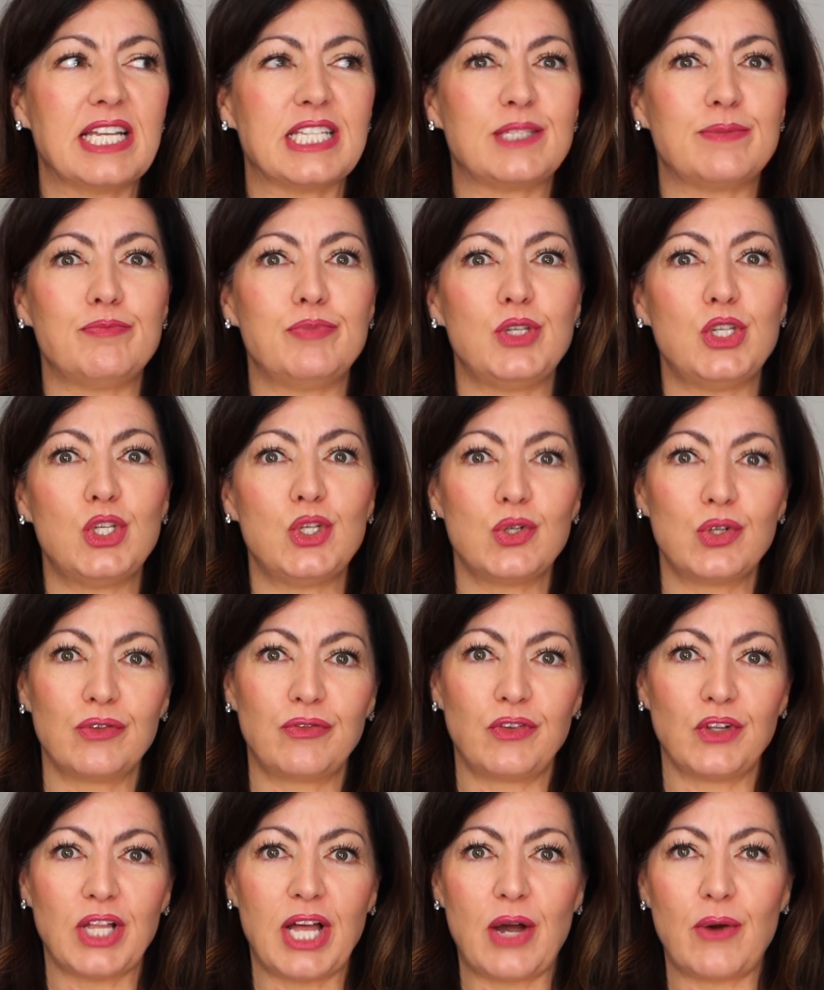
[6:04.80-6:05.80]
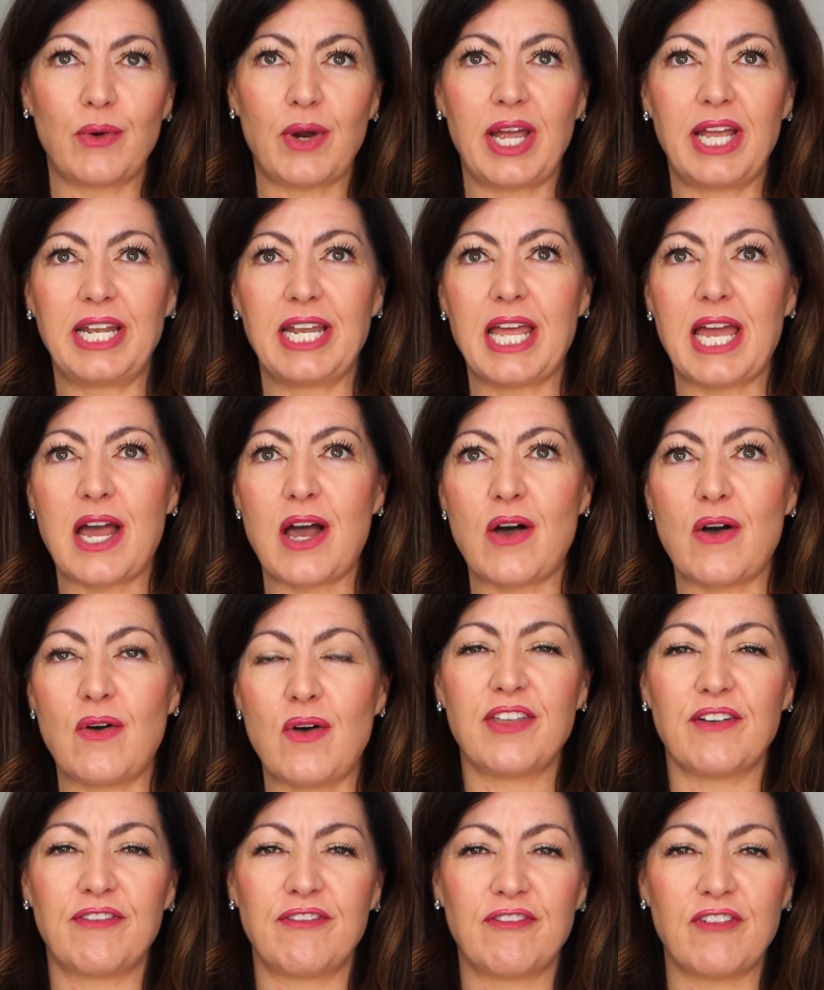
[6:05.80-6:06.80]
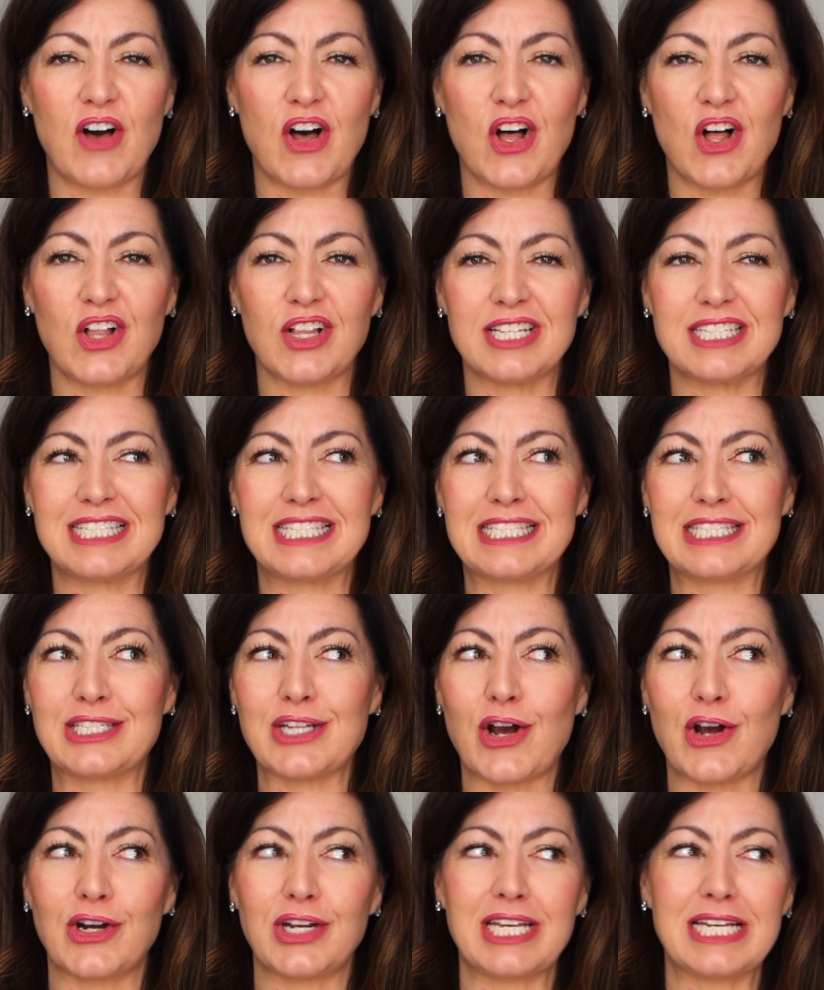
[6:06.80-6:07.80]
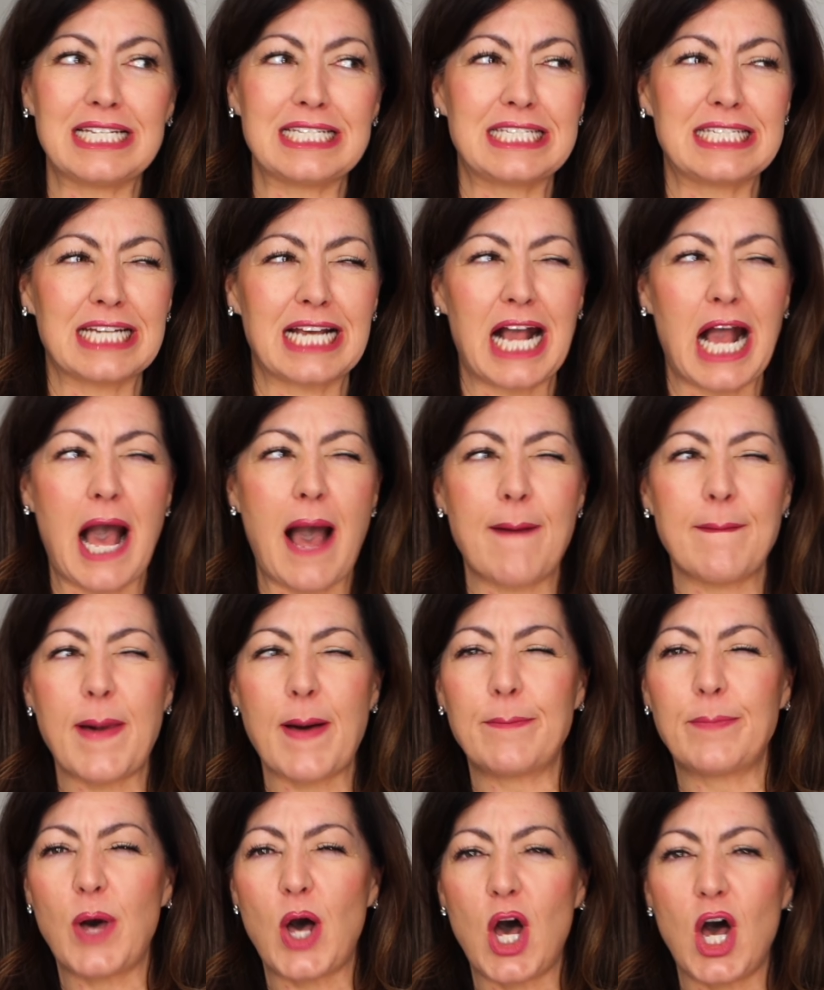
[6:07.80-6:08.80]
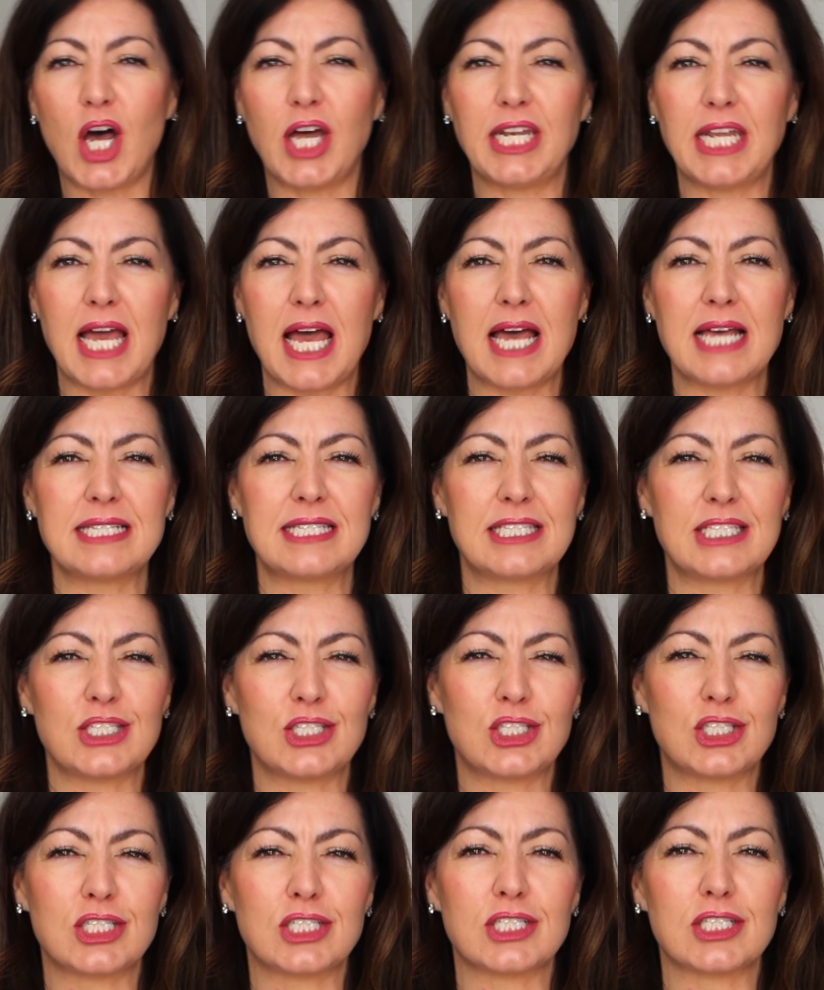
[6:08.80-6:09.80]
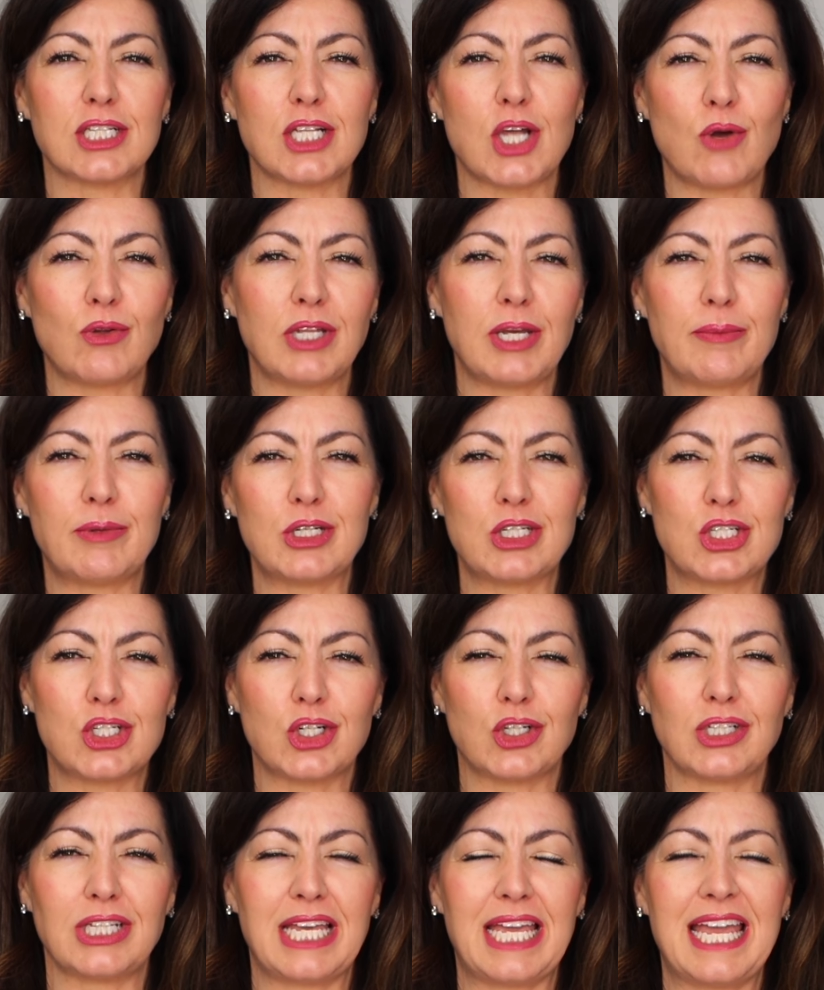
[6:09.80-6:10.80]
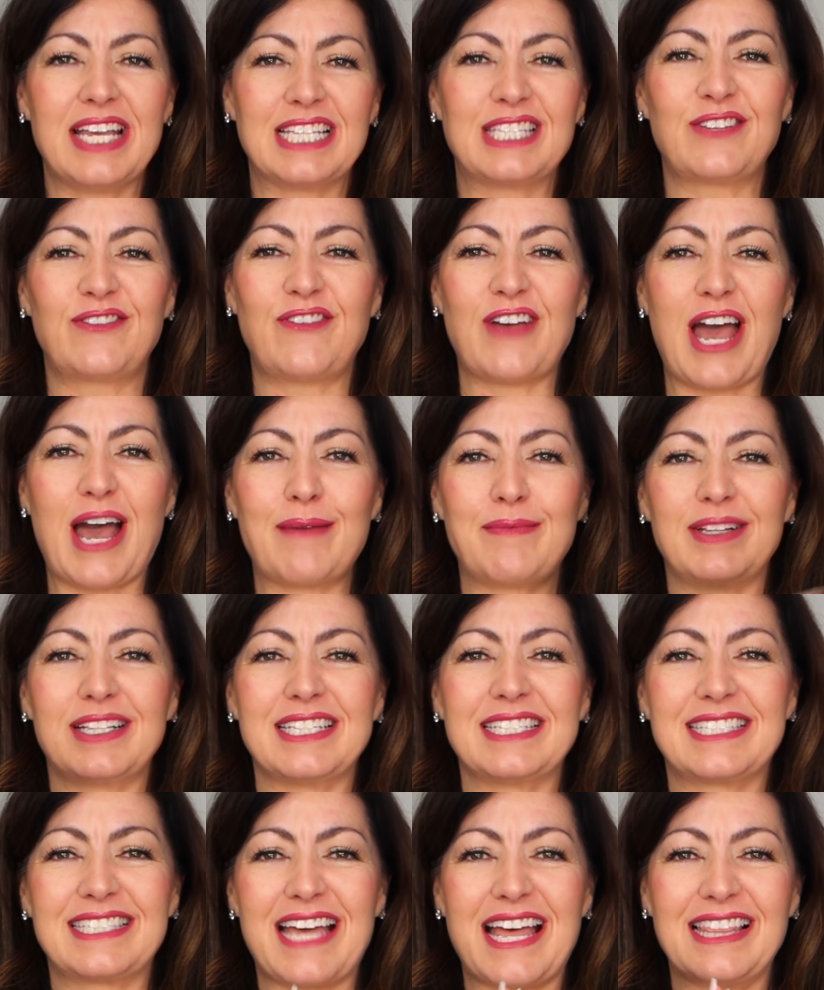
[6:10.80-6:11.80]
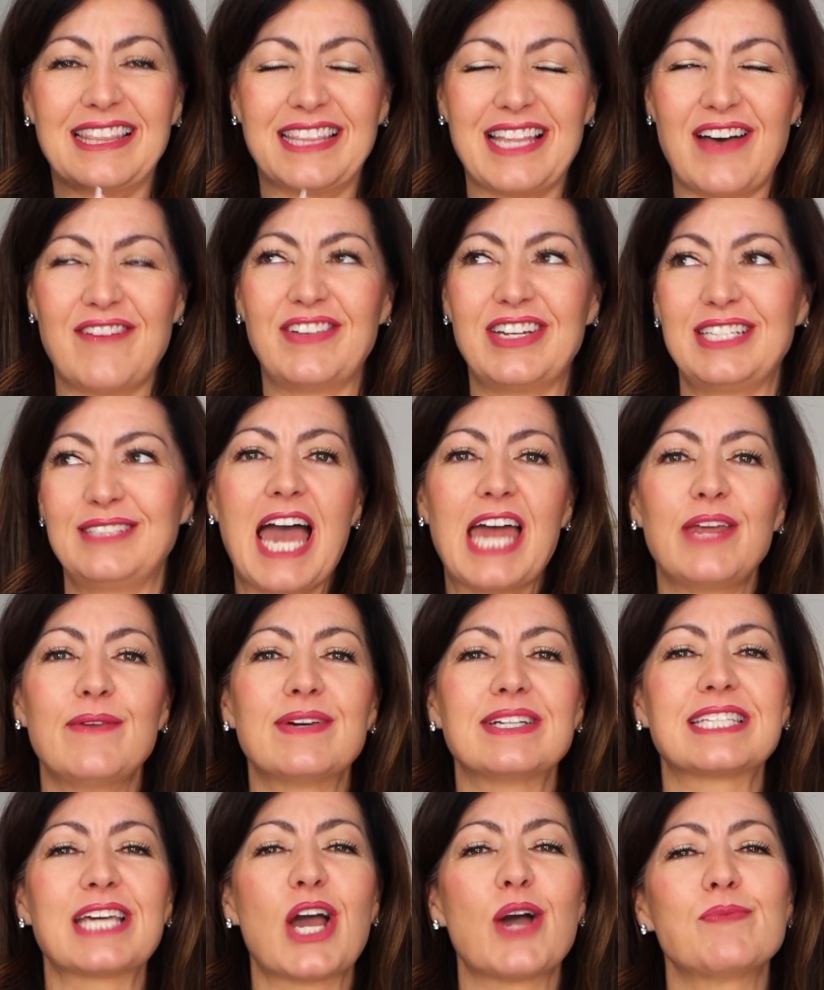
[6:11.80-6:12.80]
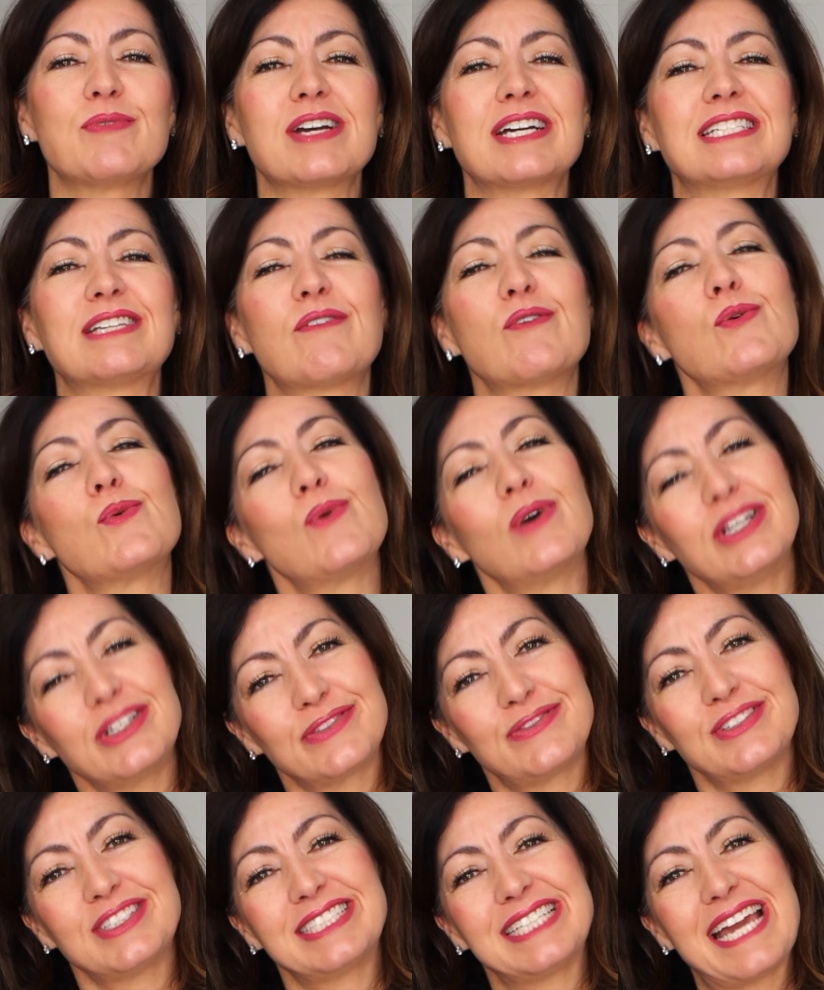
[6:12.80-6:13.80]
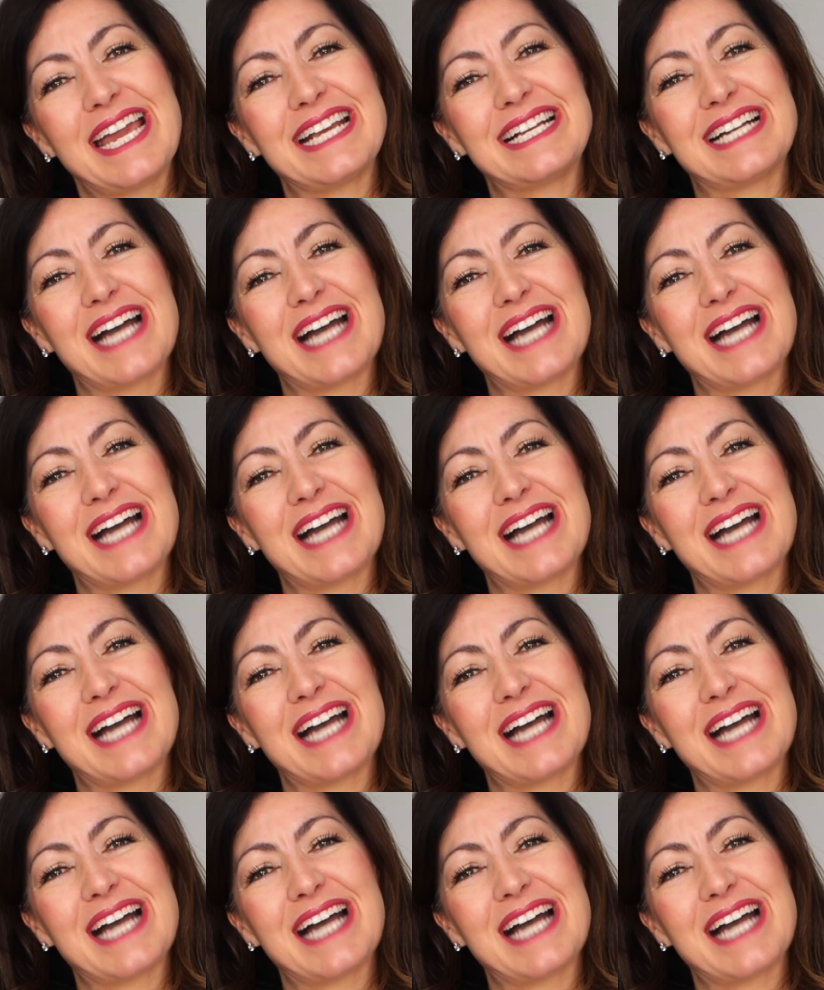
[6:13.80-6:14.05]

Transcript: It's beautiful out right now. The fall is starting to come upon us slowly but surely. It's fabulous. I love it. Anyways, I hope you guys have a wonderful day.